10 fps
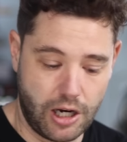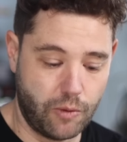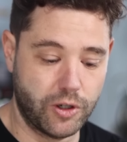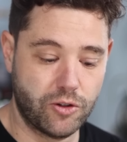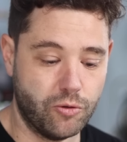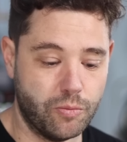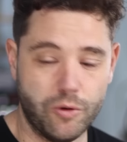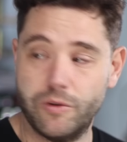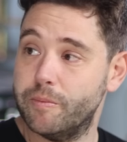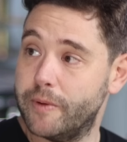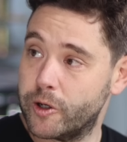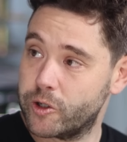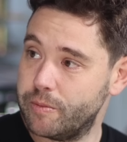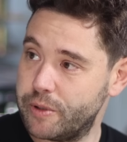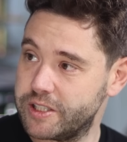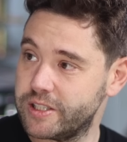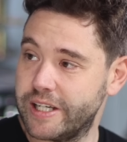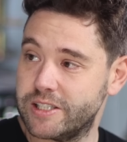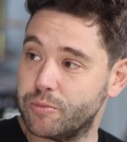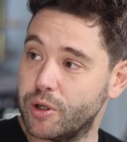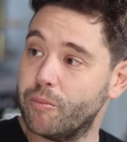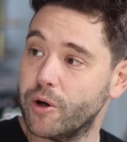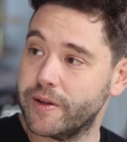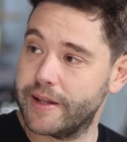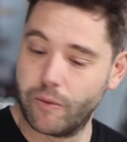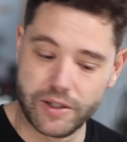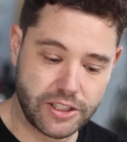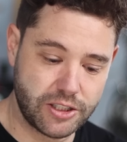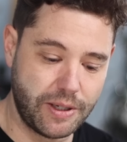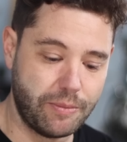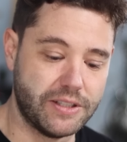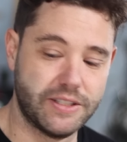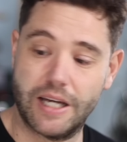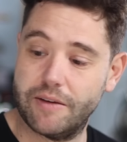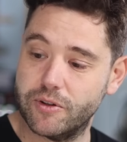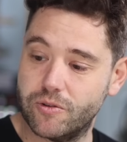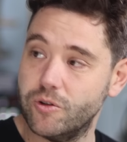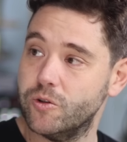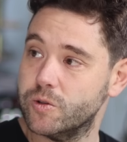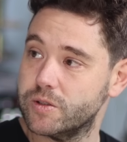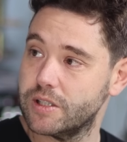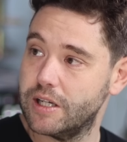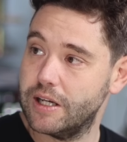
I wanted to remove the mercury pressure stats and put a modern day one, just to be a bit safer to use